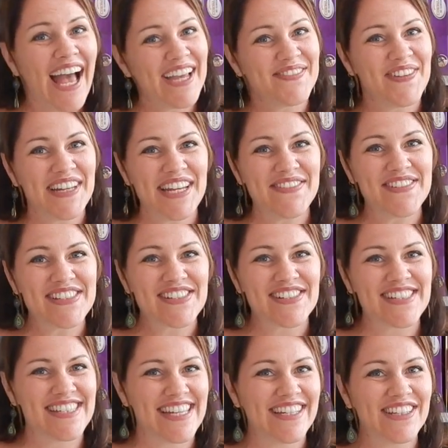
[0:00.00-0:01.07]
Hi, my name is
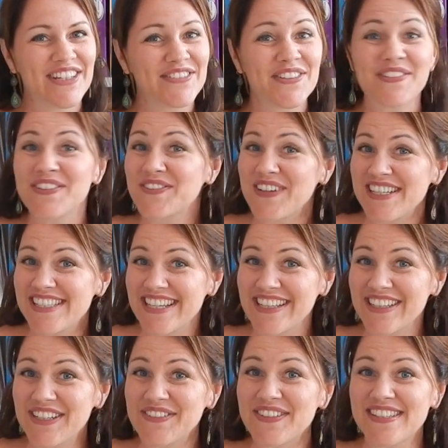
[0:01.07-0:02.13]
Christy Clover with Raising
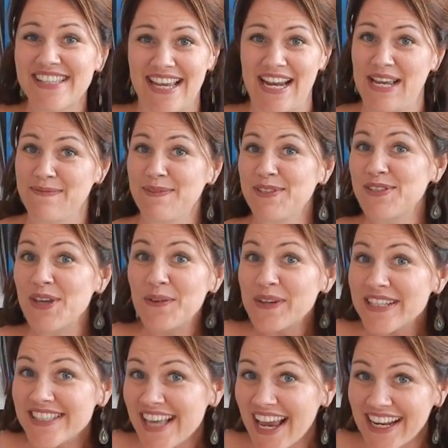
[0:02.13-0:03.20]
Clovers, and I'm so
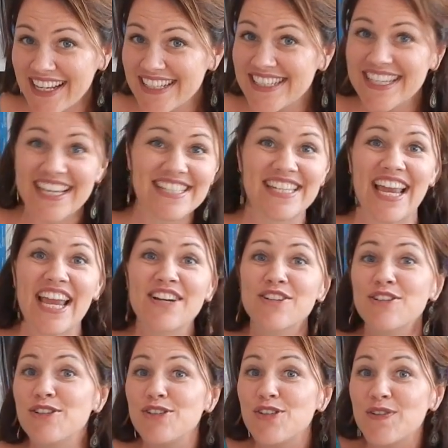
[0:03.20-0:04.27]
excited to get to
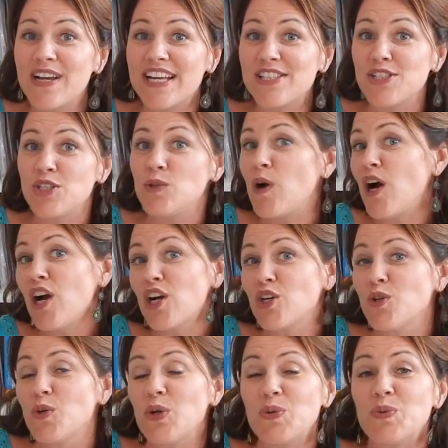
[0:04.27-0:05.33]
introduce you guys to our
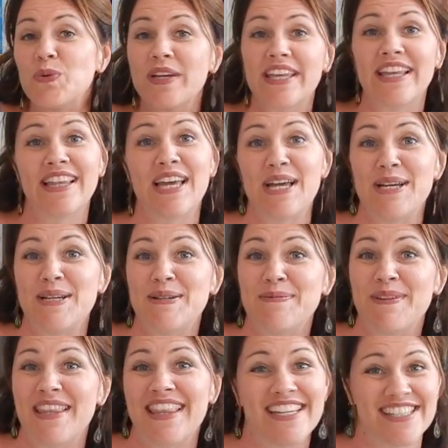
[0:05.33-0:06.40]

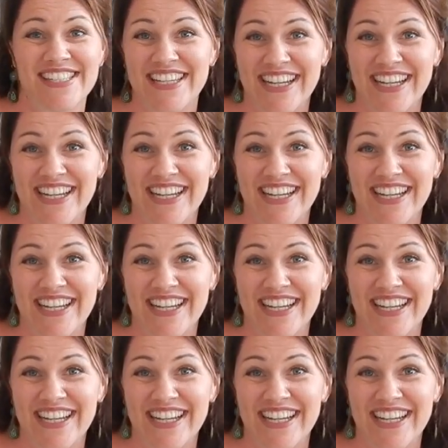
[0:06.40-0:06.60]
curriculum this